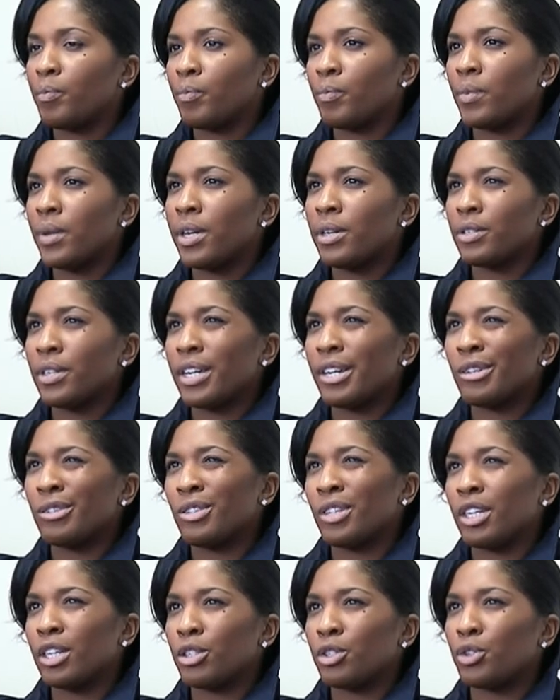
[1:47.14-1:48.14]
Here, here's
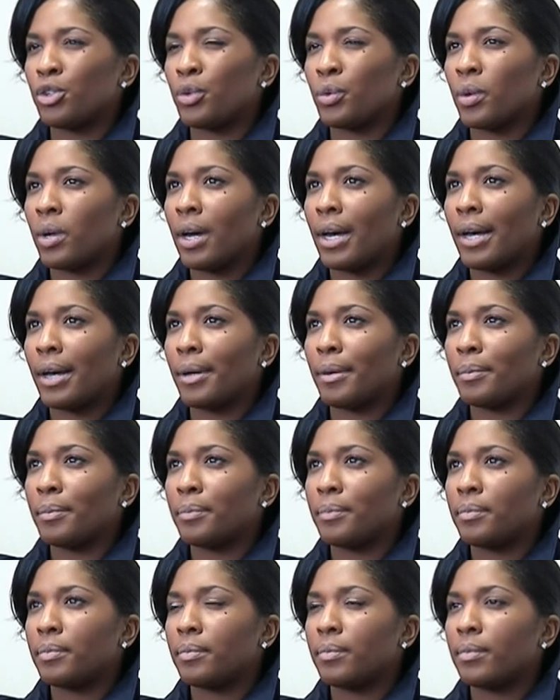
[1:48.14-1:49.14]
the issue.
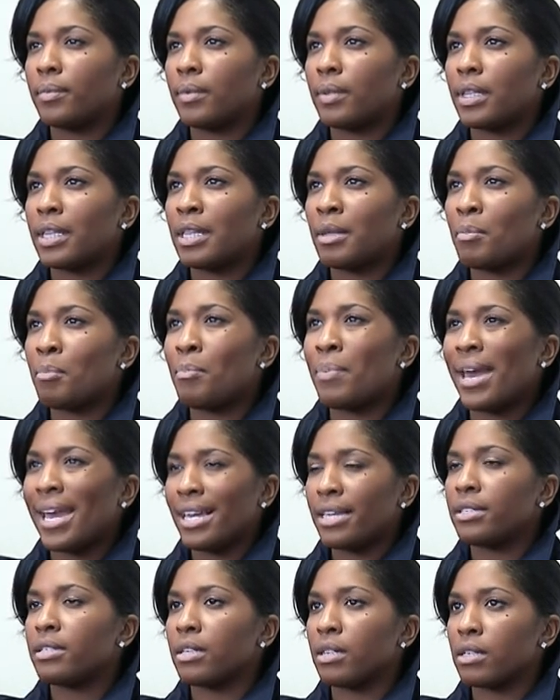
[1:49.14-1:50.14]
Um, the
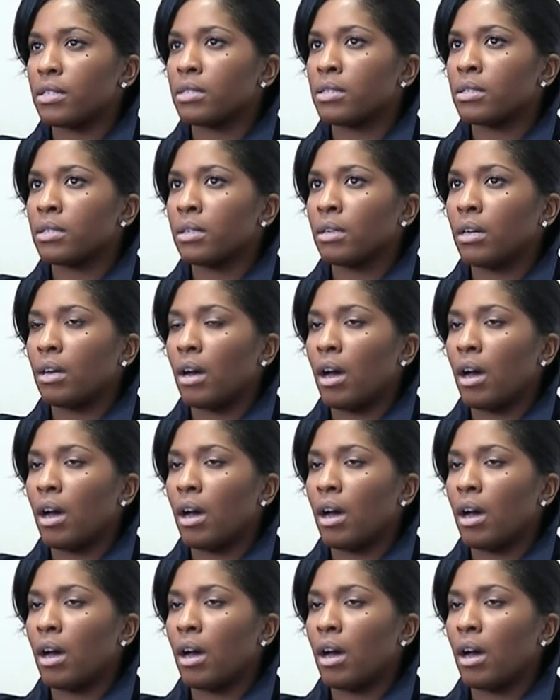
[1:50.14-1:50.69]
basis